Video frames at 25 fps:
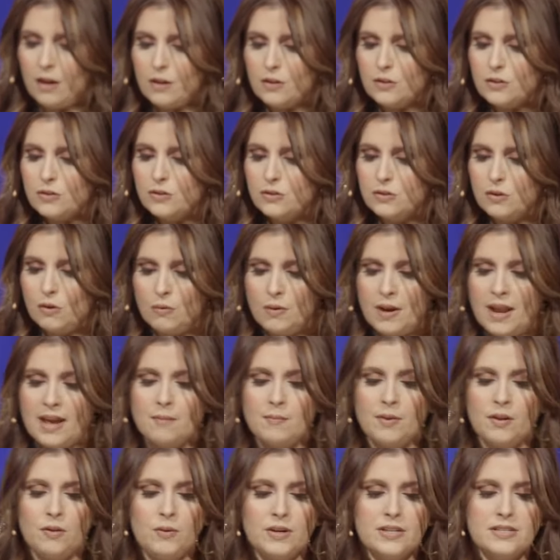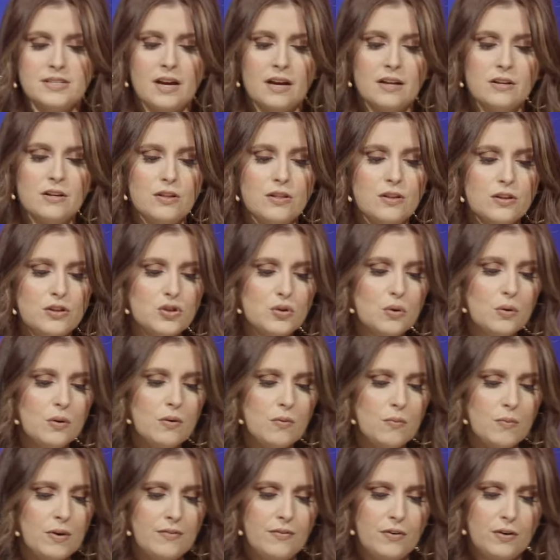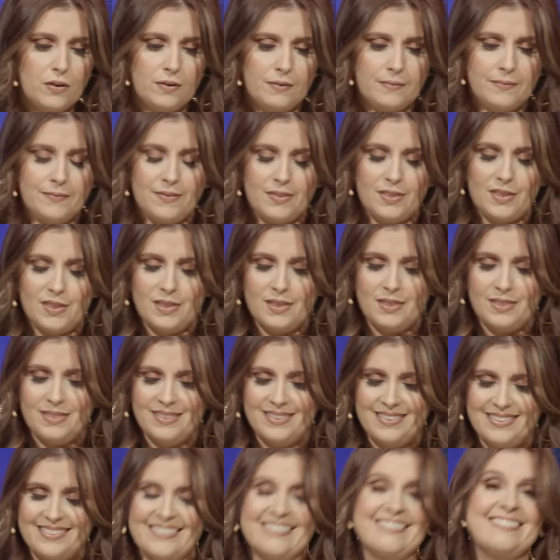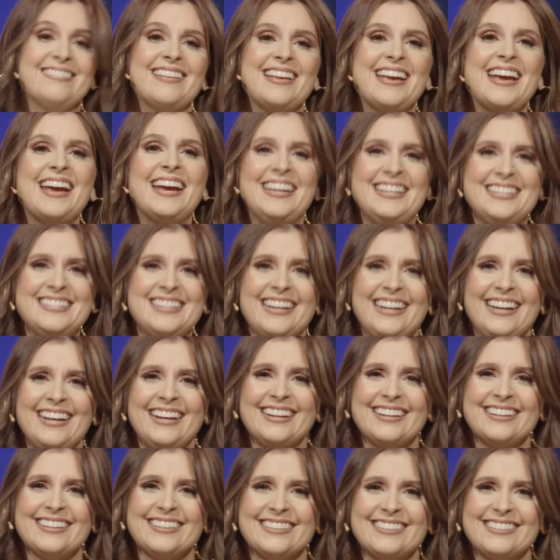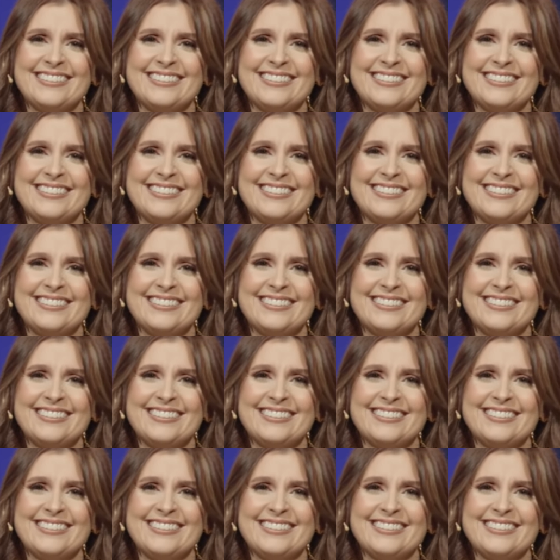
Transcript: So Naaman went down to the Jordan River. He did it.